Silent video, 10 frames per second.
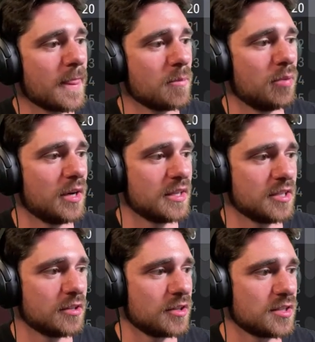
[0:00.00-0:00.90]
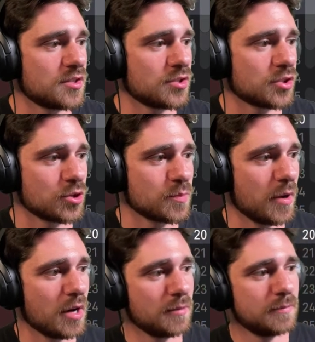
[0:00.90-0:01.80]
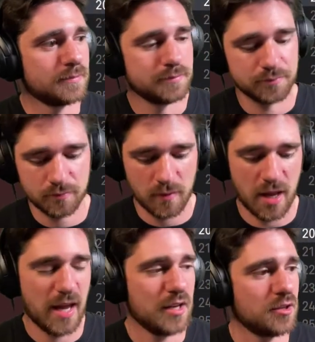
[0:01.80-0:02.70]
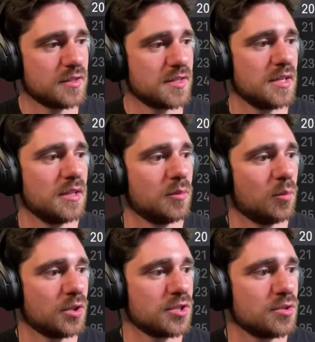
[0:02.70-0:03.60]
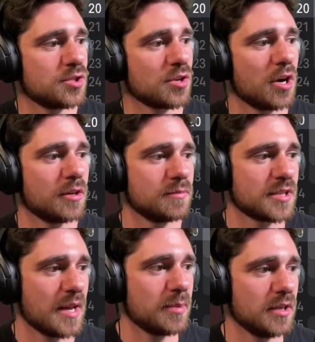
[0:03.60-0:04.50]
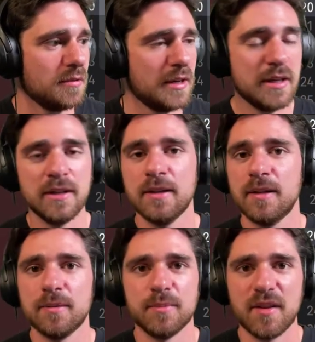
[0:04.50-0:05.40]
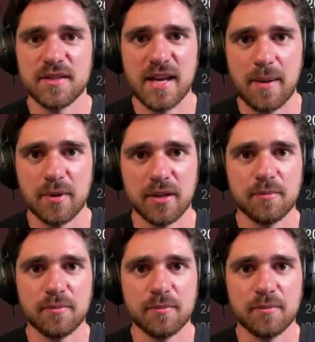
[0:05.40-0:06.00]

But here is the search bar. And you can see once you start typing, nothing's happening.